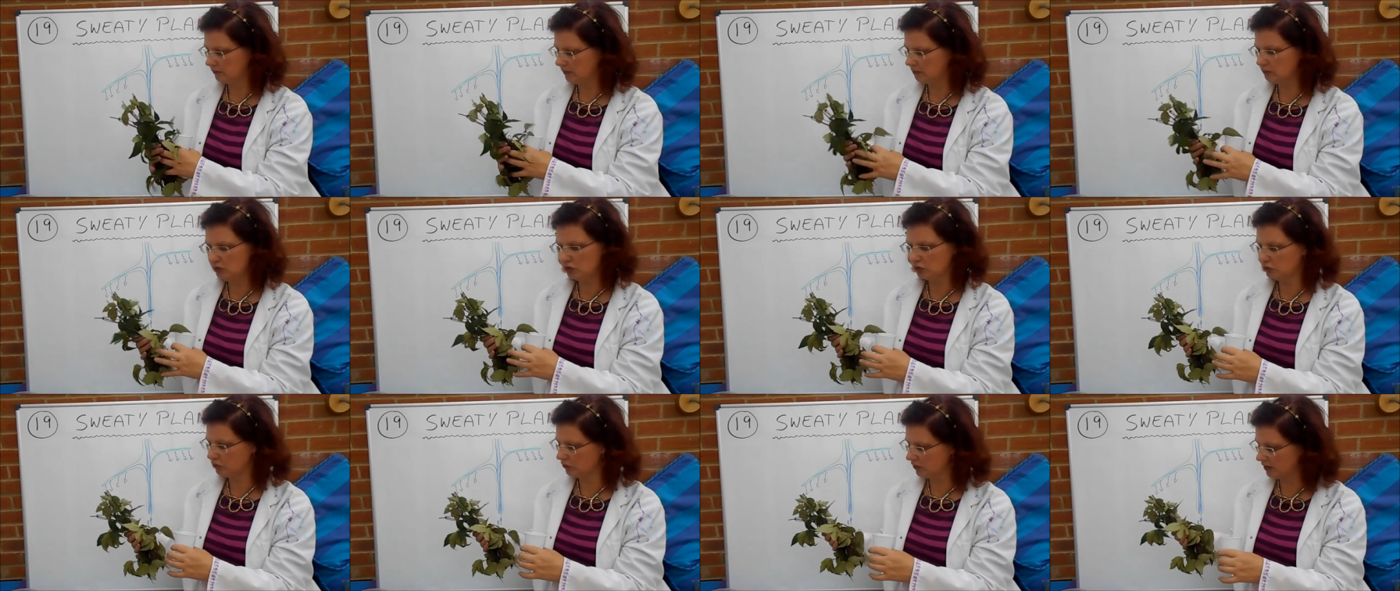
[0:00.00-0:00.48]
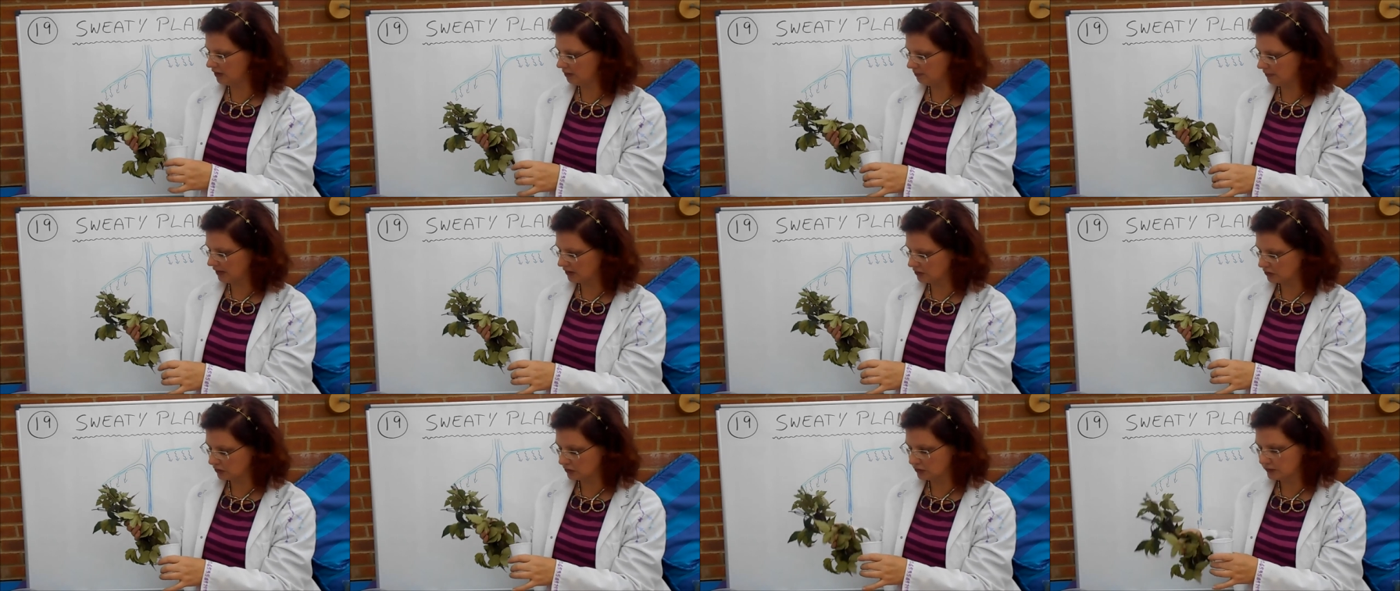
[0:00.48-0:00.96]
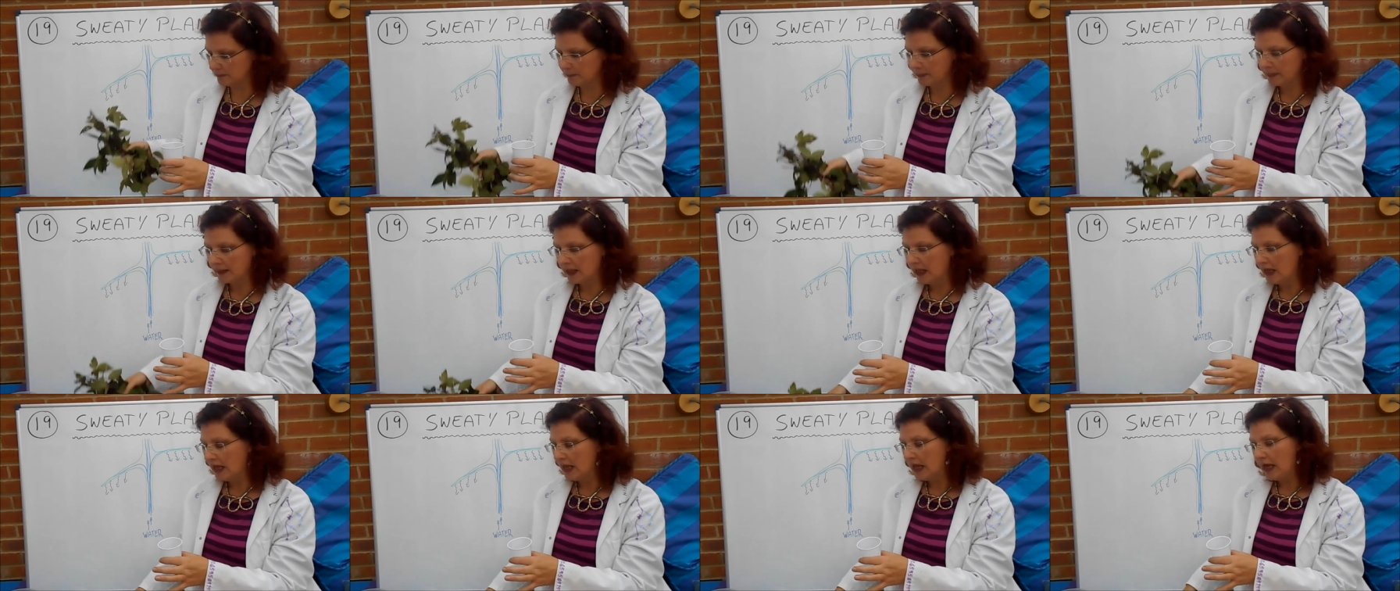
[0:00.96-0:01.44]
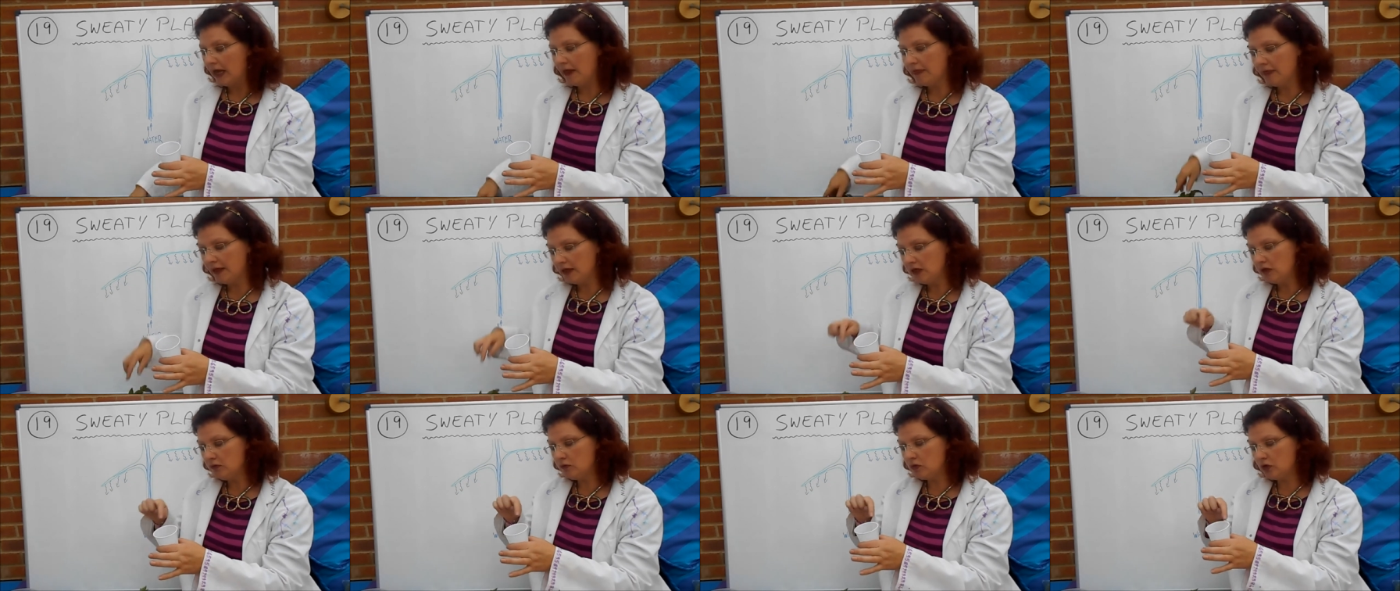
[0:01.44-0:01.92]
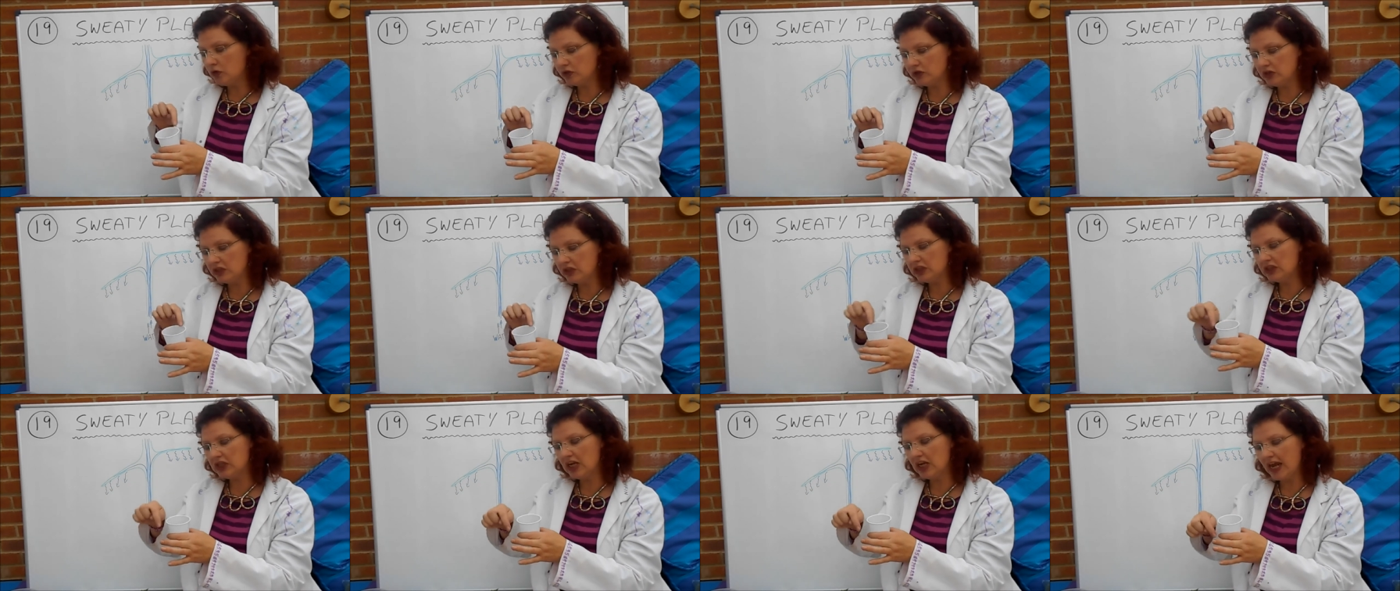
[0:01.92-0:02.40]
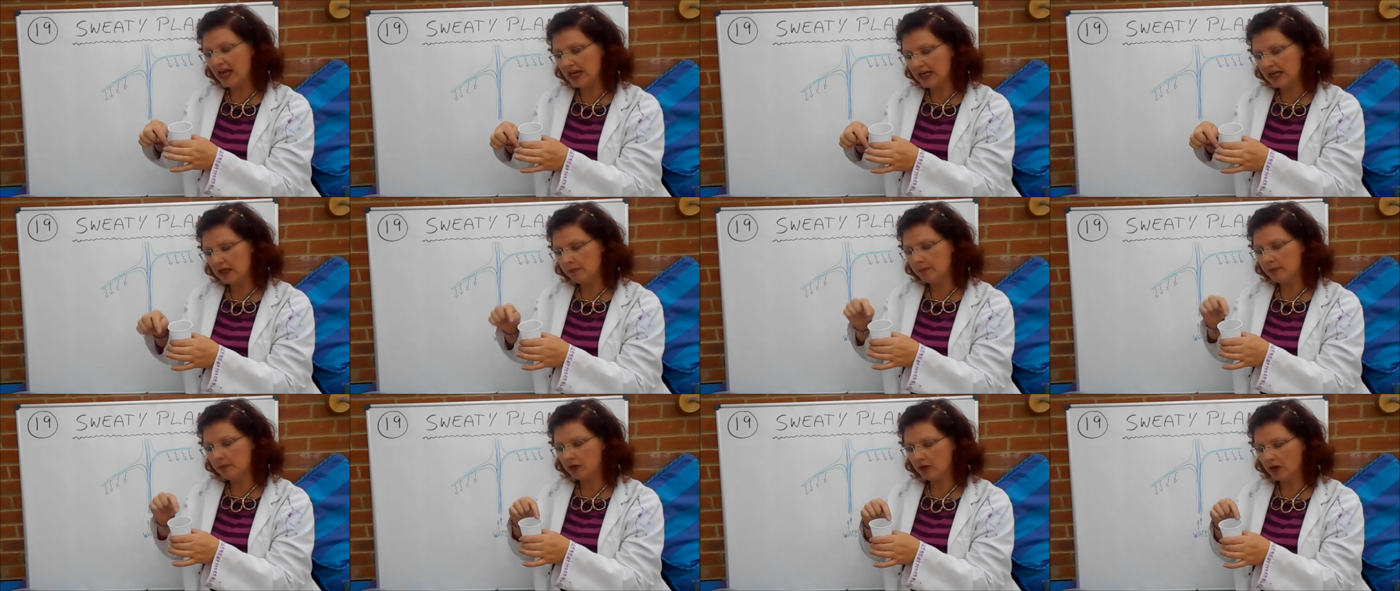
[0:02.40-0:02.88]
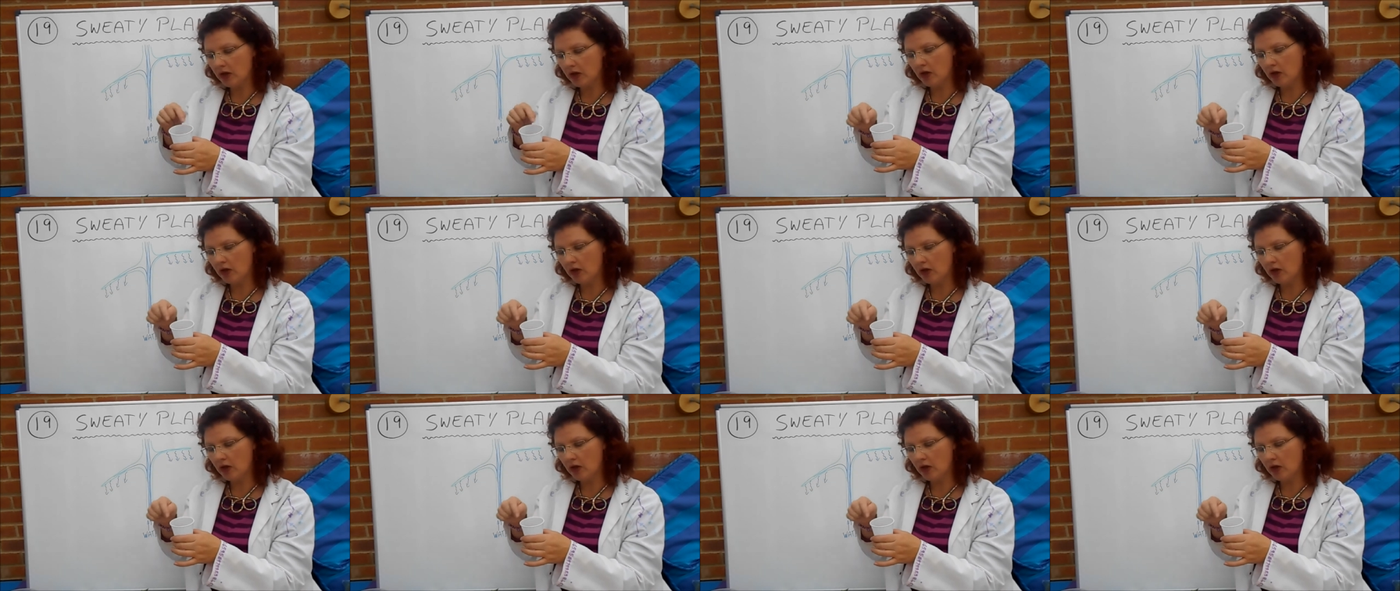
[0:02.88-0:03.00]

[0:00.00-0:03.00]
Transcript: I'm not sure that it matters and then you've got to tape